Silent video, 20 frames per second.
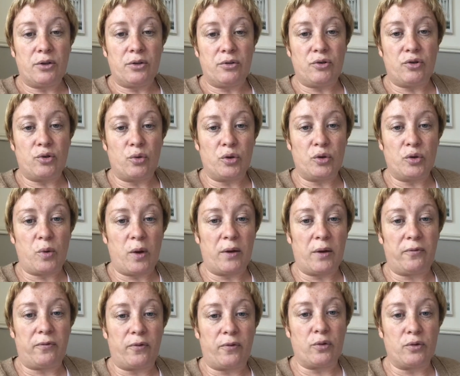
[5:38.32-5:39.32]
don't
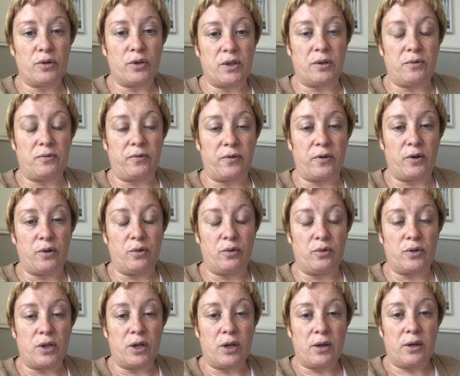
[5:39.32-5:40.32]
want frozen
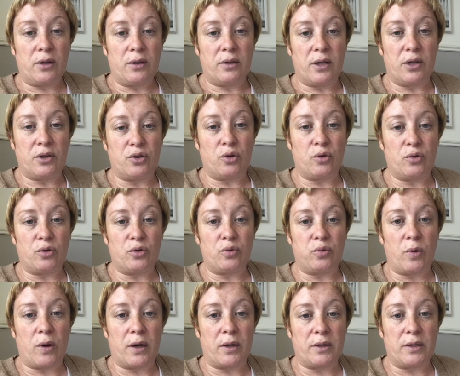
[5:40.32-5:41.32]
food. They don't
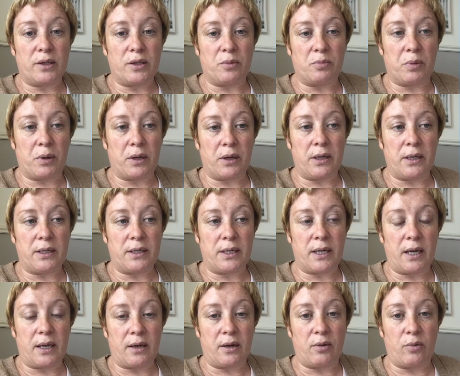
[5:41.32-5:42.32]
want to buy
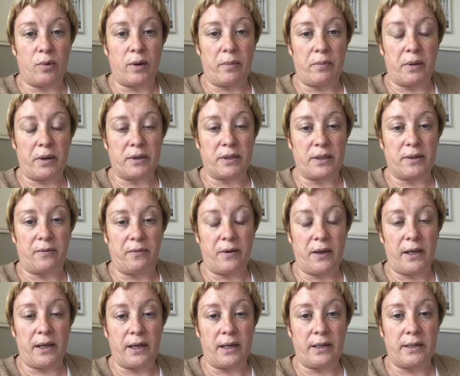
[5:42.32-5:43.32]
takeaway because they
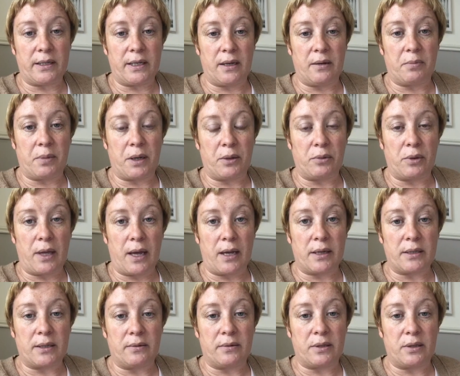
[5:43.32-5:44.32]
feel guilty about
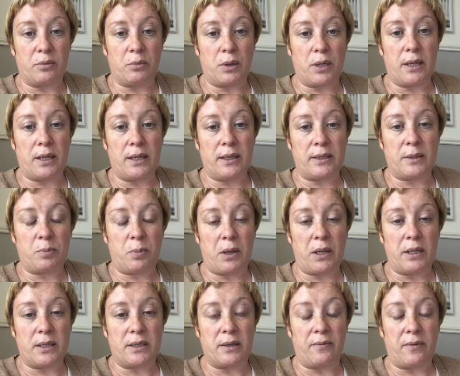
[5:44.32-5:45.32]
that. If someone else
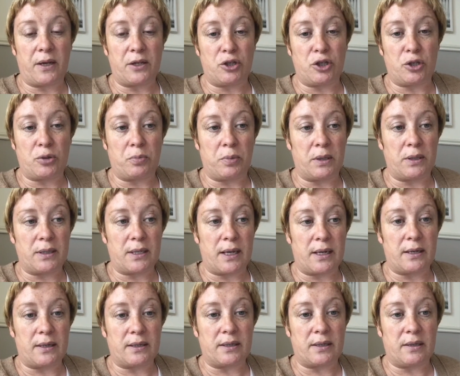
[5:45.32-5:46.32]
peels the vegetables
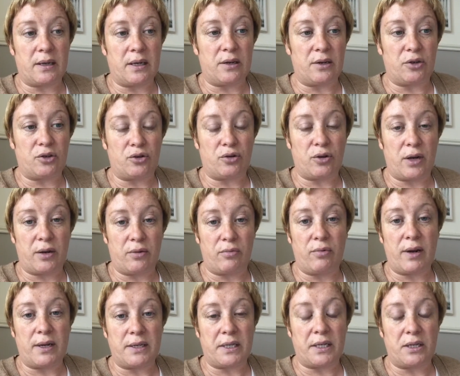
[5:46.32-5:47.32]
and it's in a tray
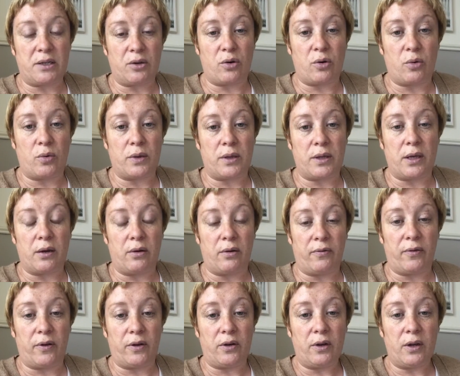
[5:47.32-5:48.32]
ready to go in the
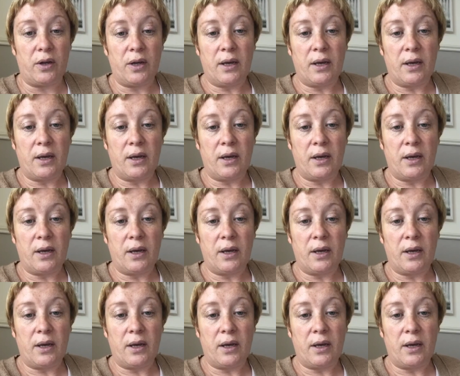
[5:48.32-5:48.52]
oven,